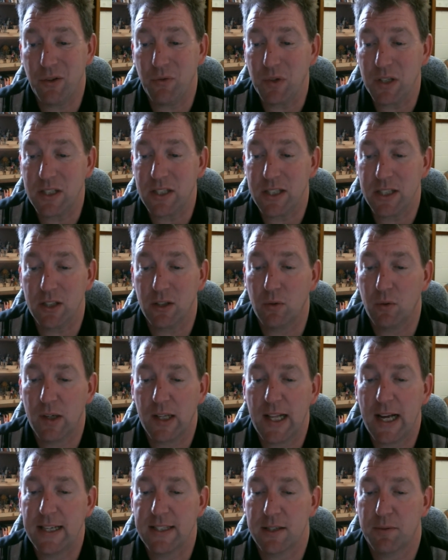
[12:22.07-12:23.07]
you would still
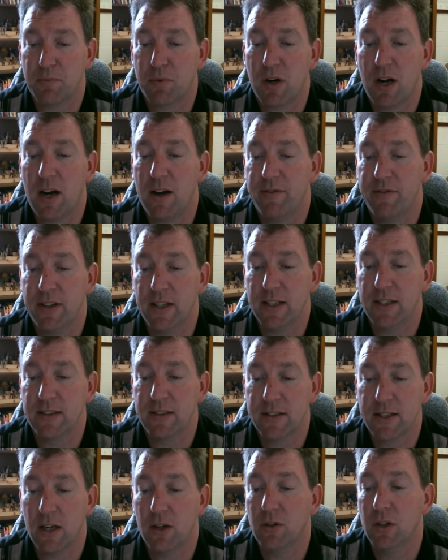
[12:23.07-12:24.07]
realize a profit.
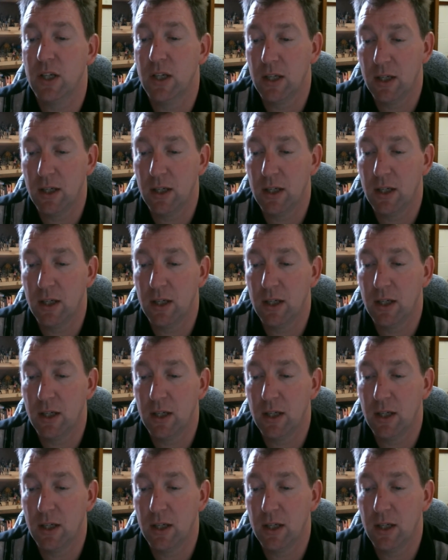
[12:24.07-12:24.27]
And so